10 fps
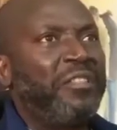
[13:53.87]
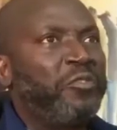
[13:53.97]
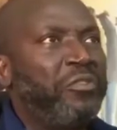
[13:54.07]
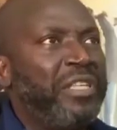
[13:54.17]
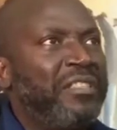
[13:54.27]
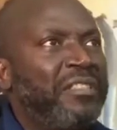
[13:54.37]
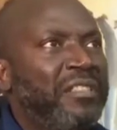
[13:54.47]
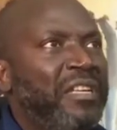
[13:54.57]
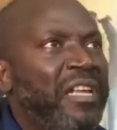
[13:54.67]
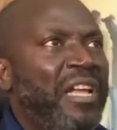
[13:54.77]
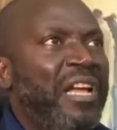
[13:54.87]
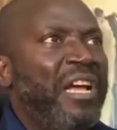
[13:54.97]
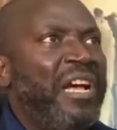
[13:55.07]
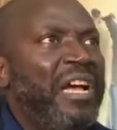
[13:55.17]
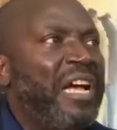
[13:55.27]
the truth is,
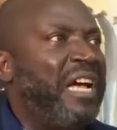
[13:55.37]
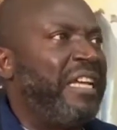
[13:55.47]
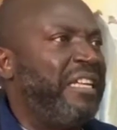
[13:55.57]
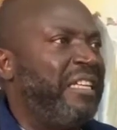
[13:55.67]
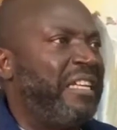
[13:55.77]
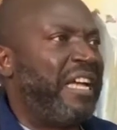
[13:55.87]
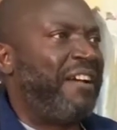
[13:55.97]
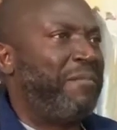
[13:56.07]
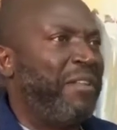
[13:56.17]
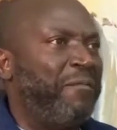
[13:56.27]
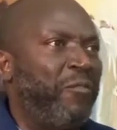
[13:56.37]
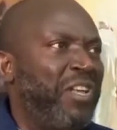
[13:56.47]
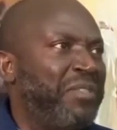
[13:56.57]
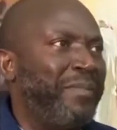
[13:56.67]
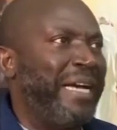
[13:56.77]
I have been
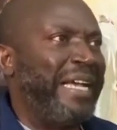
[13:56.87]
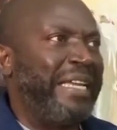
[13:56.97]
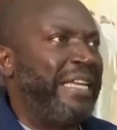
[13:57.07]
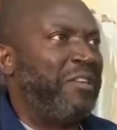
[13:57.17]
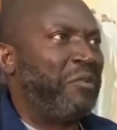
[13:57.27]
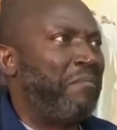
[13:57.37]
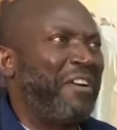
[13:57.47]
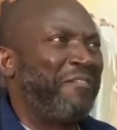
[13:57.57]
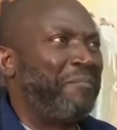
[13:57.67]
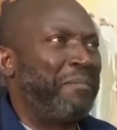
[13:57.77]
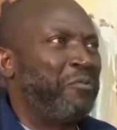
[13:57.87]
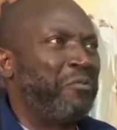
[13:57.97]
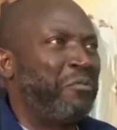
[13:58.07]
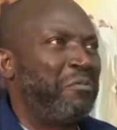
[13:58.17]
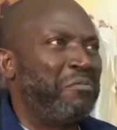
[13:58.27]
influenced by a number of
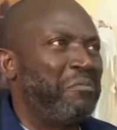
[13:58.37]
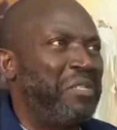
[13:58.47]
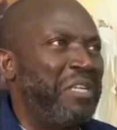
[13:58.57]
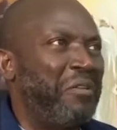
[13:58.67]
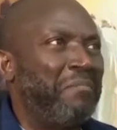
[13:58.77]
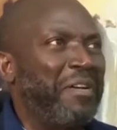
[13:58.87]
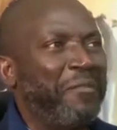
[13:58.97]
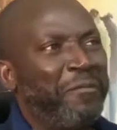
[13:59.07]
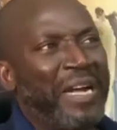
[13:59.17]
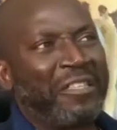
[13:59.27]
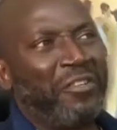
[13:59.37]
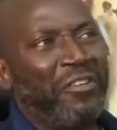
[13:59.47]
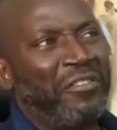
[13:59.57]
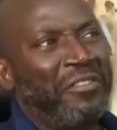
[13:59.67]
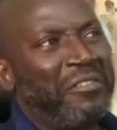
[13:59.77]
people, a number of
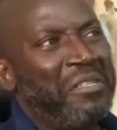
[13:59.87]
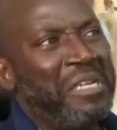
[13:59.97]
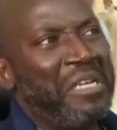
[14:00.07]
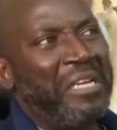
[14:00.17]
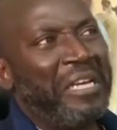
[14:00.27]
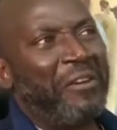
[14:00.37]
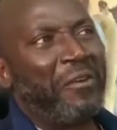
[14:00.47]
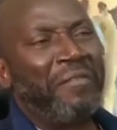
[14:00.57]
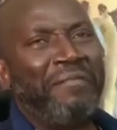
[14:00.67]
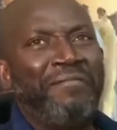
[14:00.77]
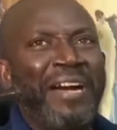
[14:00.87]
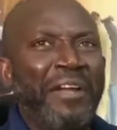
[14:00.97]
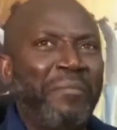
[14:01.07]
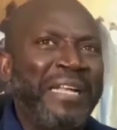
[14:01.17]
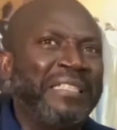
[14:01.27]
factors, a lot of
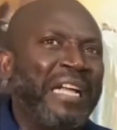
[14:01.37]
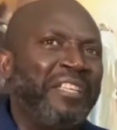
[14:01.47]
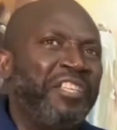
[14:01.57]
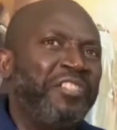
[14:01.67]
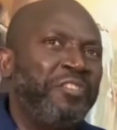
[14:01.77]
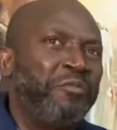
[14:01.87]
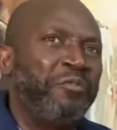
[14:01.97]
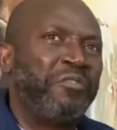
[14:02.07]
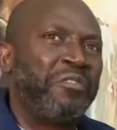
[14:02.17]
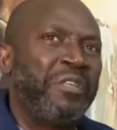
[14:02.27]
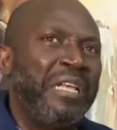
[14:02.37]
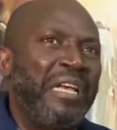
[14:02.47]
environmental issues,